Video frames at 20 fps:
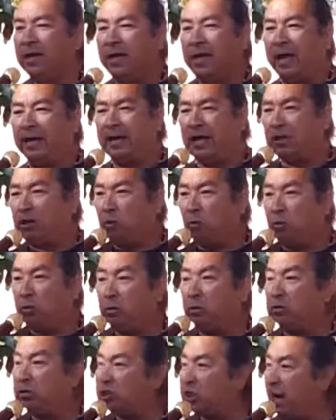And at the
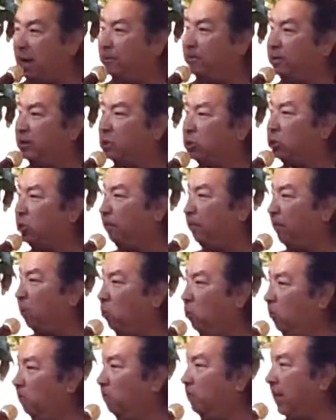World Championship of
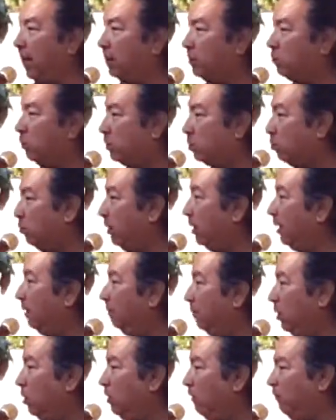Hoop Dance, what's really
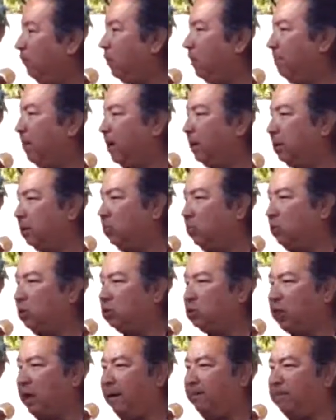beautiful about the
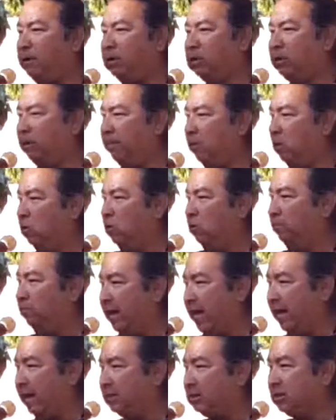World Championship of Hoop
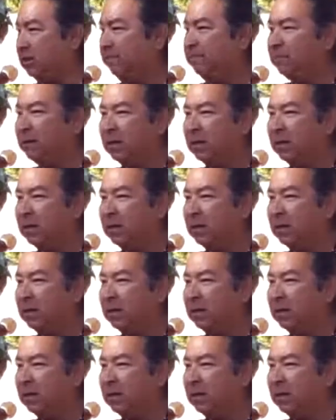Dance